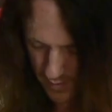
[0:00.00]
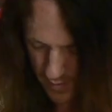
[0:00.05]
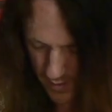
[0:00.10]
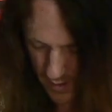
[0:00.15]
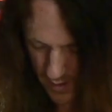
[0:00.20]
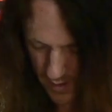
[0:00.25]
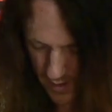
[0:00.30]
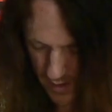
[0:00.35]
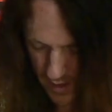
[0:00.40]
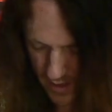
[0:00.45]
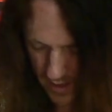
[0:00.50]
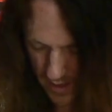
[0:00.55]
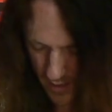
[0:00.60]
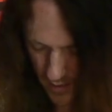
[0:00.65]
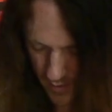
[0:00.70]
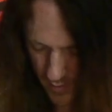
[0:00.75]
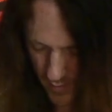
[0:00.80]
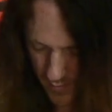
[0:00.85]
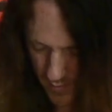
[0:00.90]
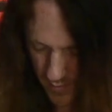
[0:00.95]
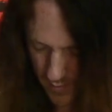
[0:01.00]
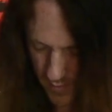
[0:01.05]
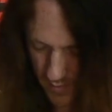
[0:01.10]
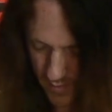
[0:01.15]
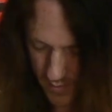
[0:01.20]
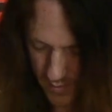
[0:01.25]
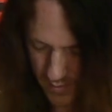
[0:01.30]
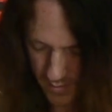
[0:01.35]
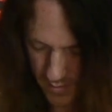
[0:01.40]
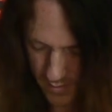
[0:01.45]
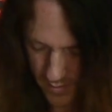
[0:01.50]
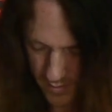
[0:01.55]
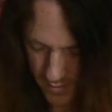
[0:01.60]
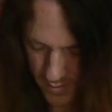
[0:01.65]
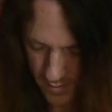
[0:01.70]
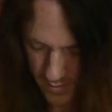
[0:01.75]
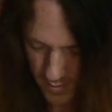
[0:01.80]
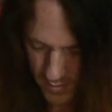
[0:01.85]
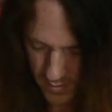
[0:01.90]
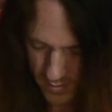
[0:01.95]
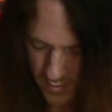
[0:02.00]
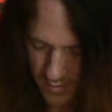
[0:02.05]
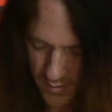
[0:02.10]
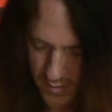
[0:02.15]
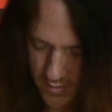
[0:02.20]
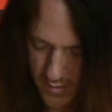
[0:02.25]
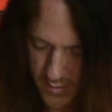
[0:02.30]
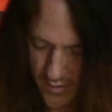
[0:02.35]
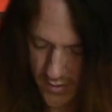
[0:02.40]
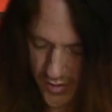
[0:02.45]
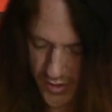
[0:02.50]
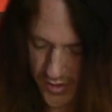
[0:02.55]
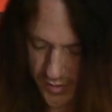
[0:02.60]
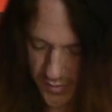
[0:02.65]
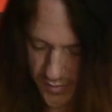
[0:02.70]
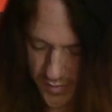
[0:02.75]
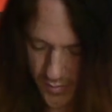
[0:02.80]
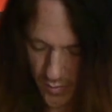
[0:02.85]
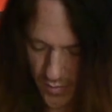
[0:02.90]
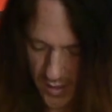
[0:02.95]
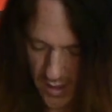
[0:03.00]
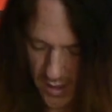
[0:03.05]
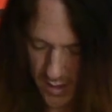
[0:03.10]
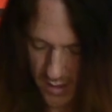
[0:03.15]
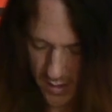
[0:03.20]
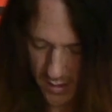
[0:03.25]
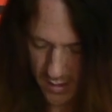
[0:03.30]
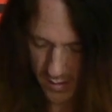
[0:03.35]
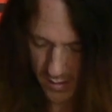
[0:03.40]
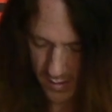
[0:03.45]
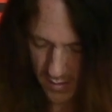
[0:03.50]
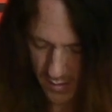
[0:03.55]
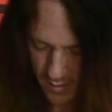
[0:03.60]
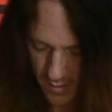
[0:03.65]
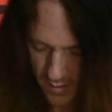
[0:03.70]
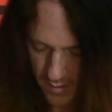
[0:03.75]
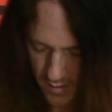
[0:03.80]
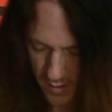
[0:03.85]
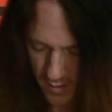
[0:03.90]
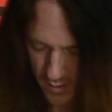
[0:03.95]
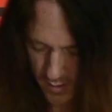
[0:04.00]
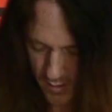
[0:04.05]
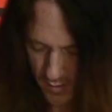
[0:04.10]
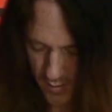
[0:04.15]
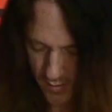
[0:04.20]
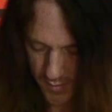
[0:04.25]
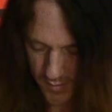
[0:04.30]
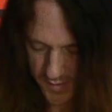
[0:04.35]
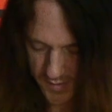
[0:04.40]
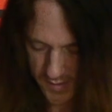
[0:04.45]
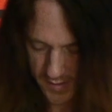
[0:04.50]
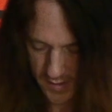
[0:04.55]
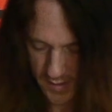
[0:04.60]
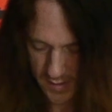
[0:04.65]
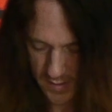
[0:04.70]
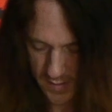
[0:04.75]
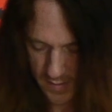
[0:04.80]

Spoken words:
And now the shielded wire goes.